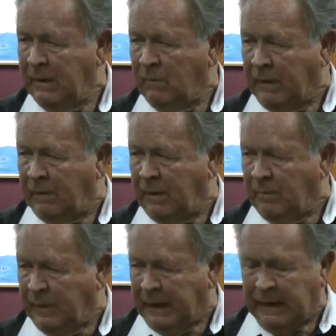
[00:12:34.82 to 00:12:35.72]
whether
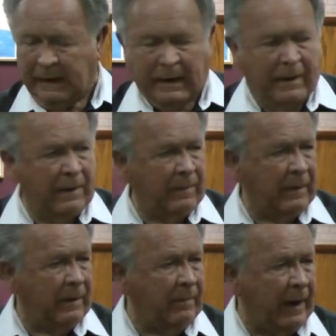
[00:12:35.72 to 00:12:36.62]
it be a,
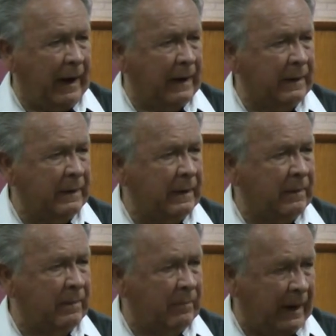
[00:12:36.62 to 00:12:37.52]
a man,
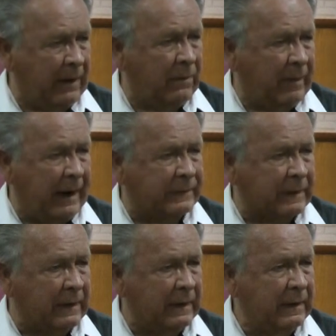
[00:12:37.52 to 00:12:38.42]
male,
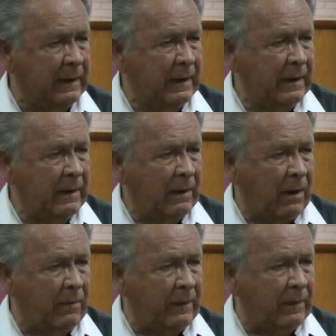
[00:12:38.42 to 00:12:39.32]
masculine,
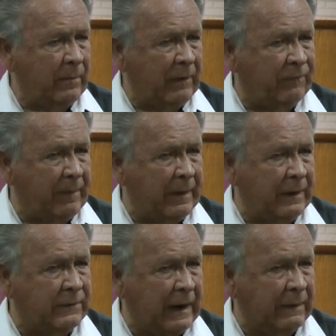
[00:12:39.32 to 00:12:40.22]
or whether it be
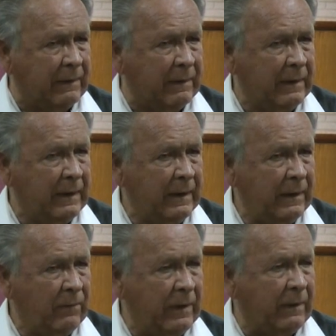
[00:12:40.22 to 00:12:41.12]
feminine gender.
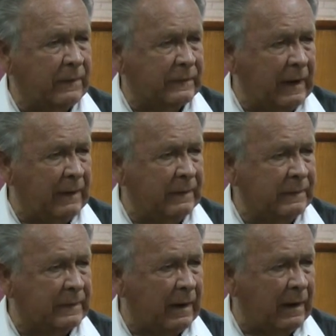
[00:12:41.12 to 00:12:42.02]
We are
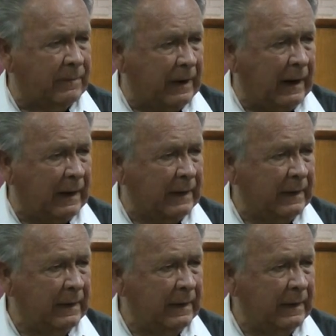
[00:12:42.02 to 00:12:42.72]
sons of God.